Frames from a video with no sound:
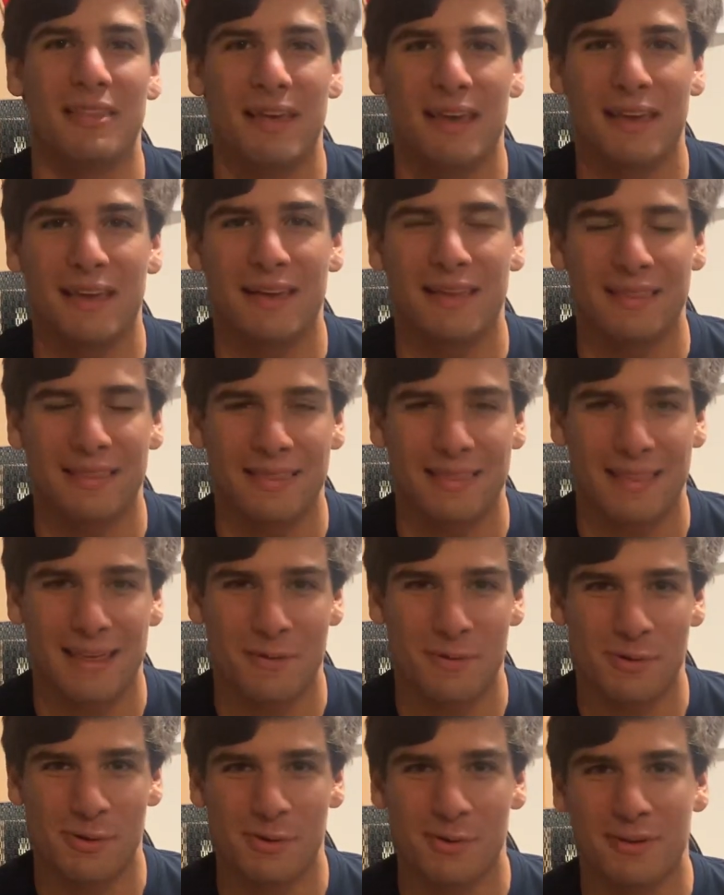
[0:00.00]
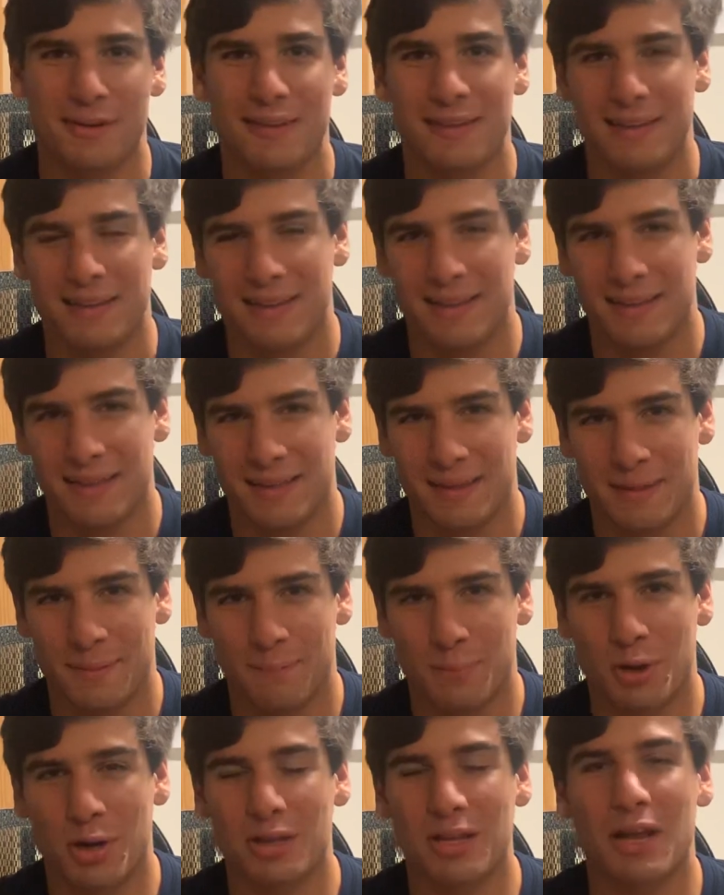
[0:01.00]
They they will
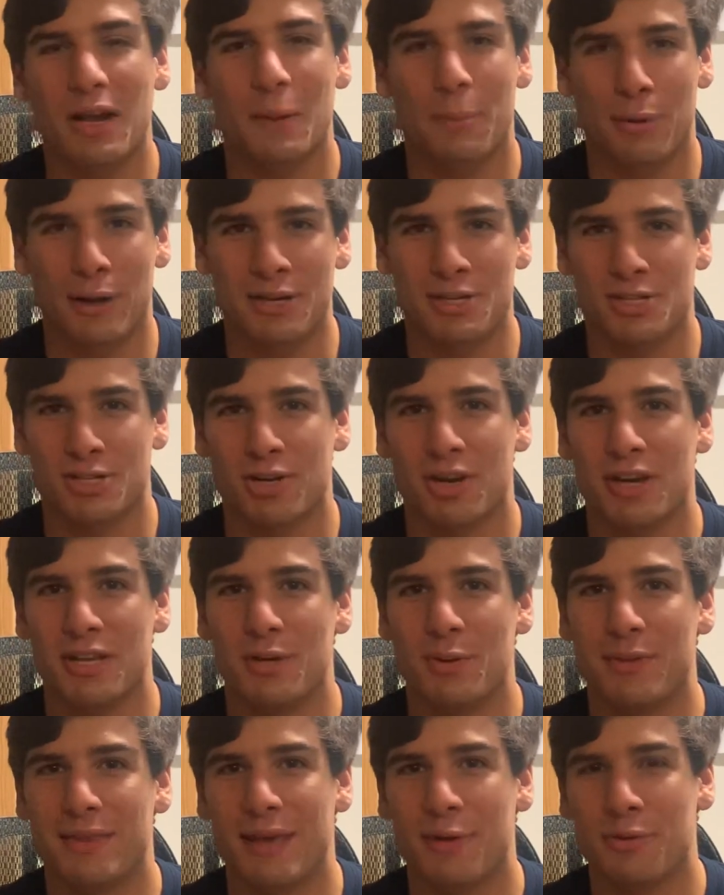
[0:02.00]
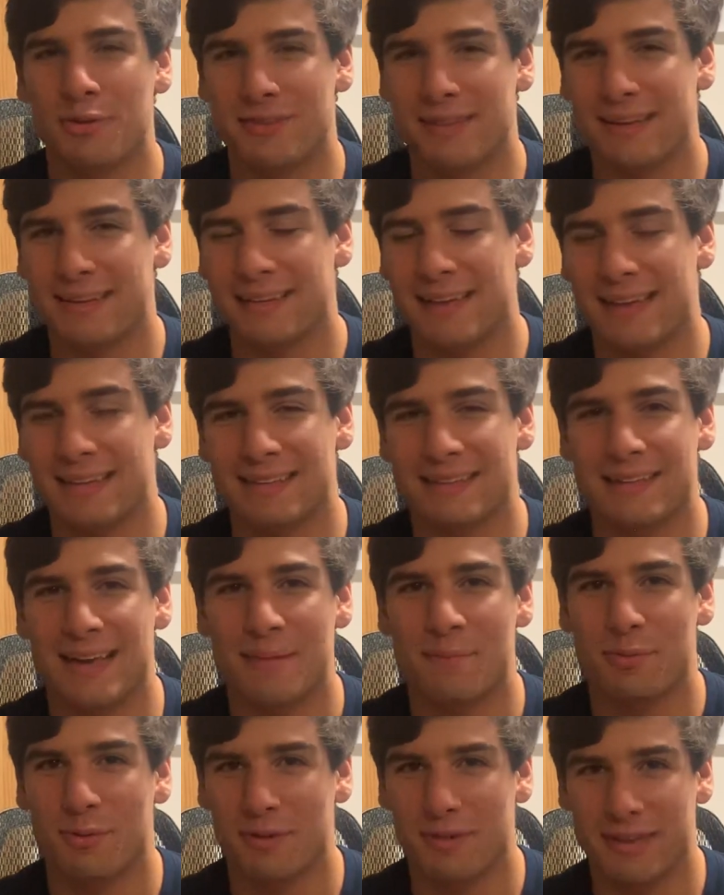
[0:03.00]
put a lot of pressure on you and they will dictate the
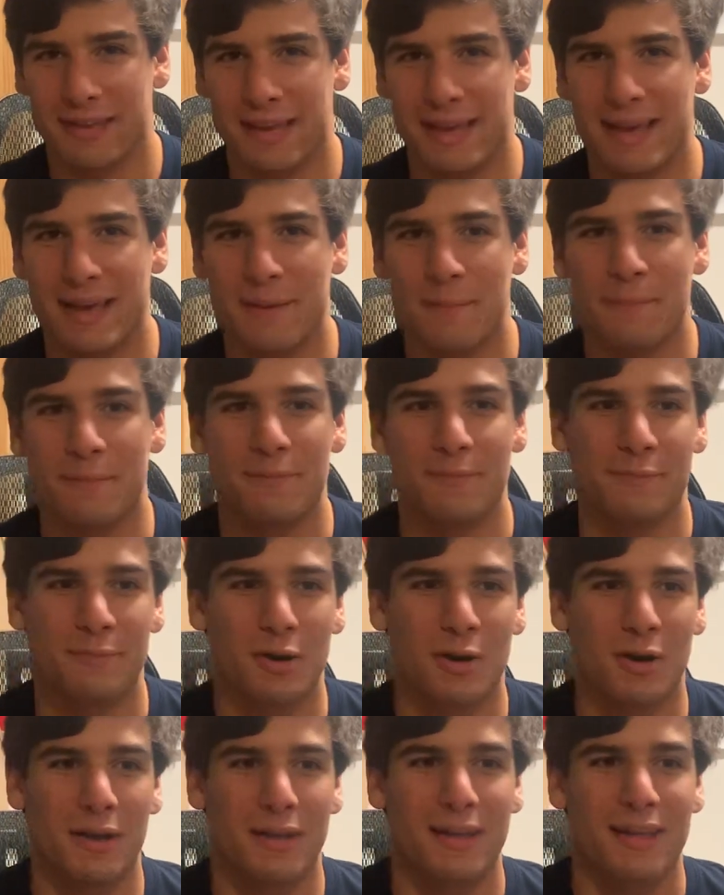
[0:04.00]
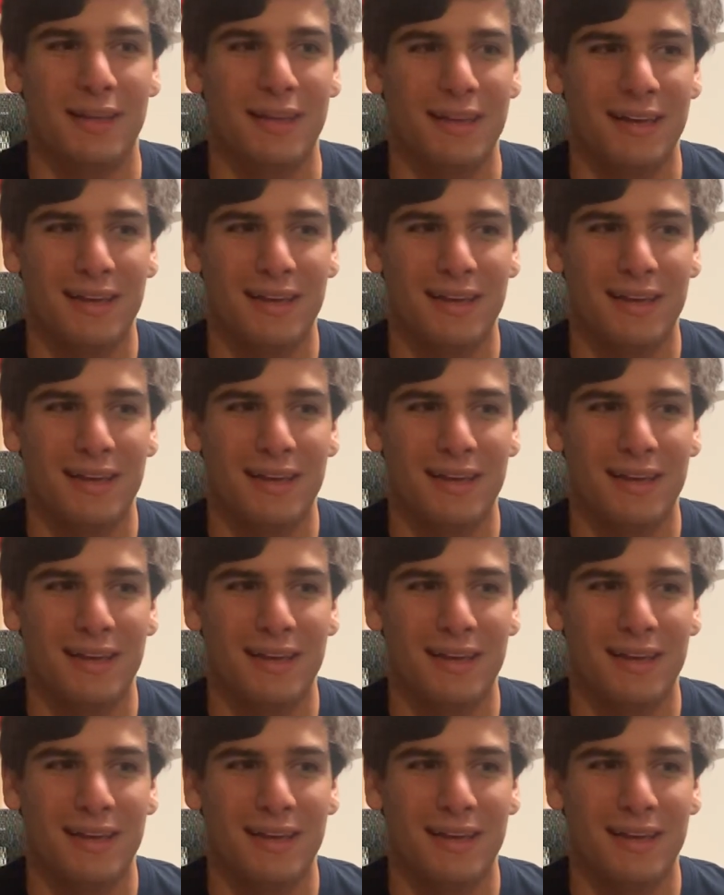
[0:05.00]
tempo of the game. But